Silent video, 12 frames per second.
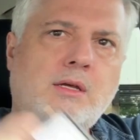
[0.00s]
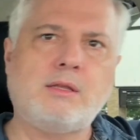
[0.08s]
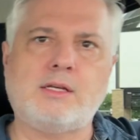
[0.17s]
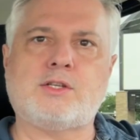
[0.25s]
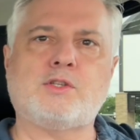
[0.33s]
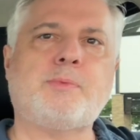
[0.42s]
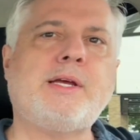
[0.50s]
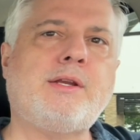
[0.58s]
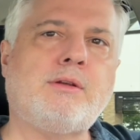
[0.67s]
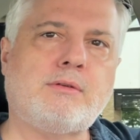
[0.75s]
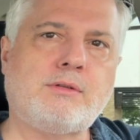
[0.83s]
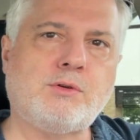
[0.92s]
This has
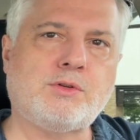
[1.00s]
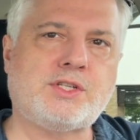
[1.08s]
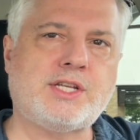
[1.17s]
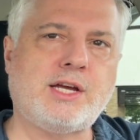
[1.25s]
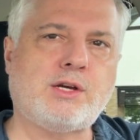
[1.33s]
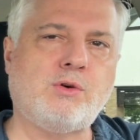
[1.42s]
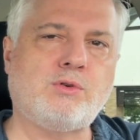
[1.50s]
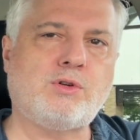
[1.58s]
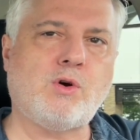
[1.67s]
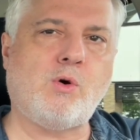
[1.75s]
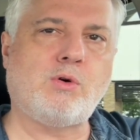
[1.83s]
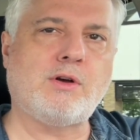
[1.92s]
been your Seiko
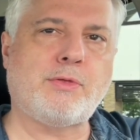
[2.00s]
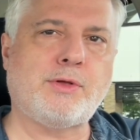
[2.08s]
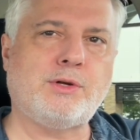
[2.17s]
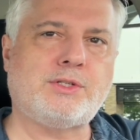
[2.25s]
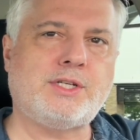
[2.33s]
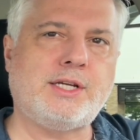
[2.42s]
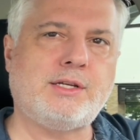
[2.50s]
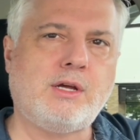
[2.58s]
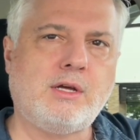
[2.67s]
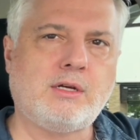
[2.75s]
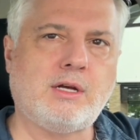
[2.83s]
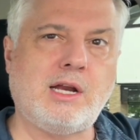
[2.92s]
Golgo13
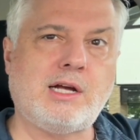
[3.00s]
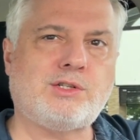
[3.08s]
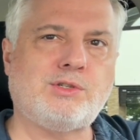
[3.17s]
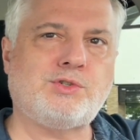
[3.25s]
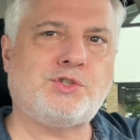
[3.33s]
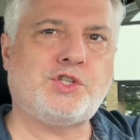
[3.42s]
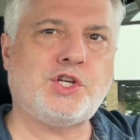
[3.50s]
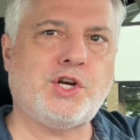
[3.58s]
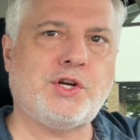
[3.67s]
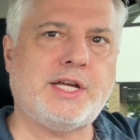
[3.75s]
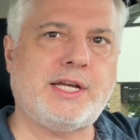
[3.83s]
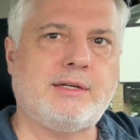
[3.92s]
Collector's
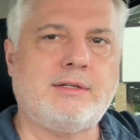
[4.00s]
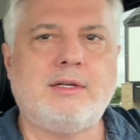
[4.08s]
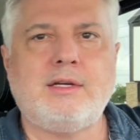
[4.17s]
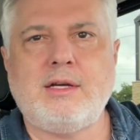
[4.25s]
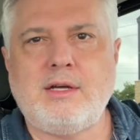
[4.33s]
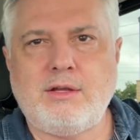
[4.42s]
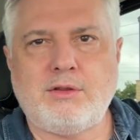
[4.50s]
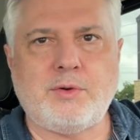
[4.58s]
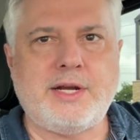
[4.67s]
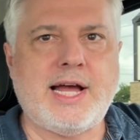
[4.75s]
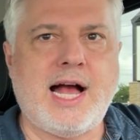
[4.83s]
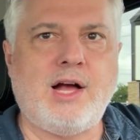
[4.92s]
Journey.
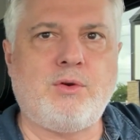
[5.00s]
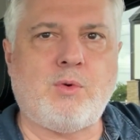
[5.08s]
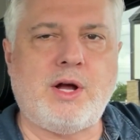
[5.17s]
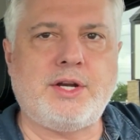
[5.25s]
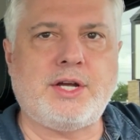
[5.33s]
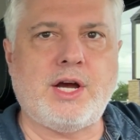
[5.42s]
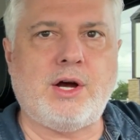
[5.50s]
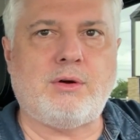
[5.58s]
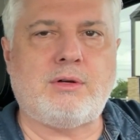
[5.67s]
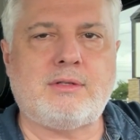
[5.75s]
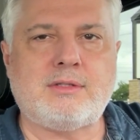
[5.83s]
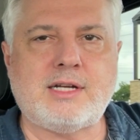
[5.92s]
3 down, 1 to
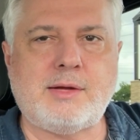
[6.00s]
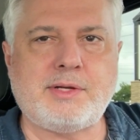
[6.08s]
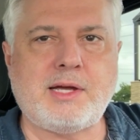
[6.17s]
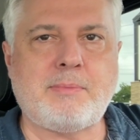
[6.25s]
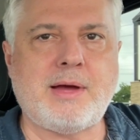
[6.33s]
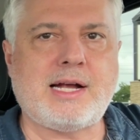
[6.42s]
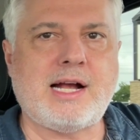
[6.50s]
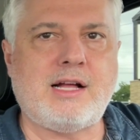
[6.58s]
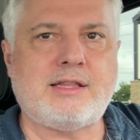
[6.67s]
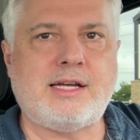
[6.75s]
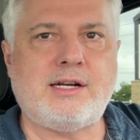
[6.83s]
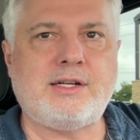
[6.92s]
go. Time to get back
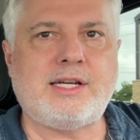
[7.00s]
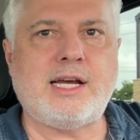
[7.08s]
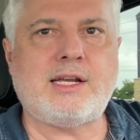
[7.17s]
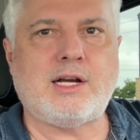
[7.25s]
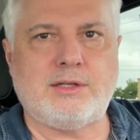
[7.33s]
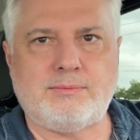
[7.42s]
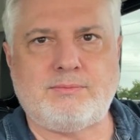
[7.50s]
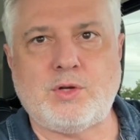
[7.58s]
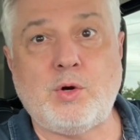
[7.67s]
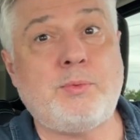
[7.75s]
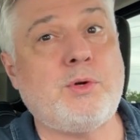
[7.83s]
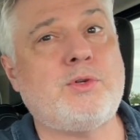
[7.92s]
out there and get hunting.
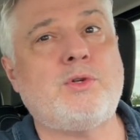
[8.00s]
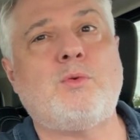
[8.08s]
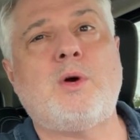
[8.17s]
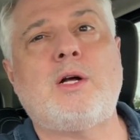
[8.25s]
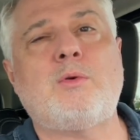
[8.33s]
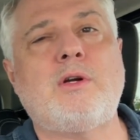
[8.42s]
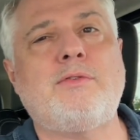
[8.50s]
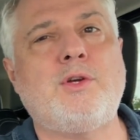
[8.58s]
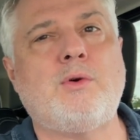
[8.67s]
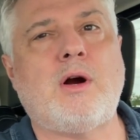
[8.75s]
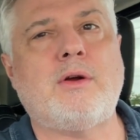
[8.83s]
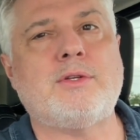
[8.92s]
Hope you're doing well wherever
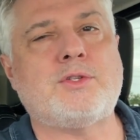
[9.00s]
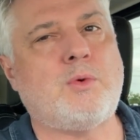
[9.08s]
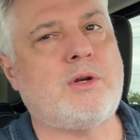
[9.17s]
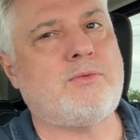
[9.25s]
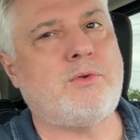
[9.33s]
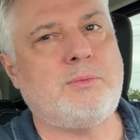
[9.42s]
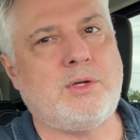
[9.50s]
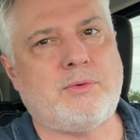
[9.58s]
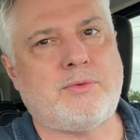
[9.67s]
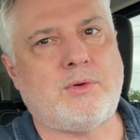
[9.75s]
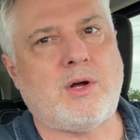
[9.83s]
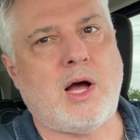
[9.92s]
you are in this wonderful,
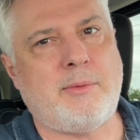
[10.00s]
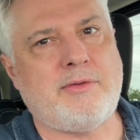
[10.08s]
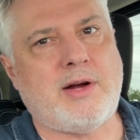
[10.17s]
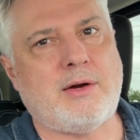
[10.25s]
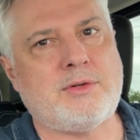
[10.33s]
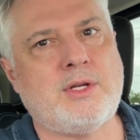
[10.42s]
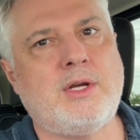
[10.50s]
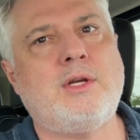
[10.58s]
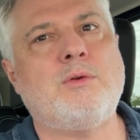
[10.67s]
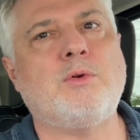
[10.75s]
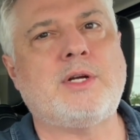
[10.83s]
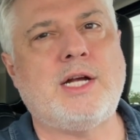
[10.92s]
beautiful hobby of ours.
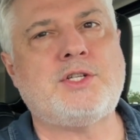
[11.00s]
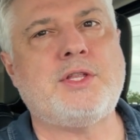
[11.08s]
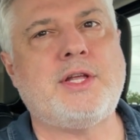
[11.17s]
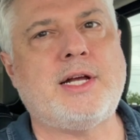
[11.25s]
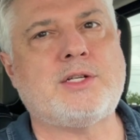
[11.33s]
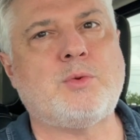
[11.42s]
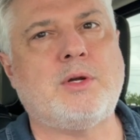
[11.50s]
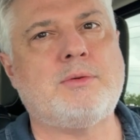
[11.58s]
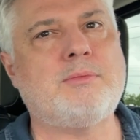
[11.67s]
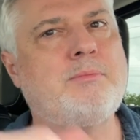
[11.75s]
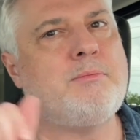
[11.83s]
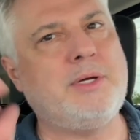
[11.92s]
We'll catch you in the next one.
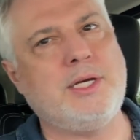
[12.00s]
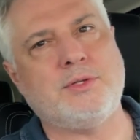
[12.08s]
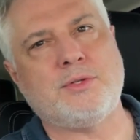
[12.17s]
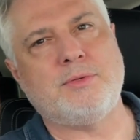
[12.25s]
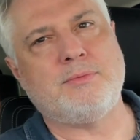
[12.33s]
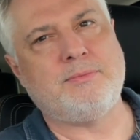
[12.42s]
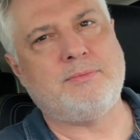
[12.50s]
Peace.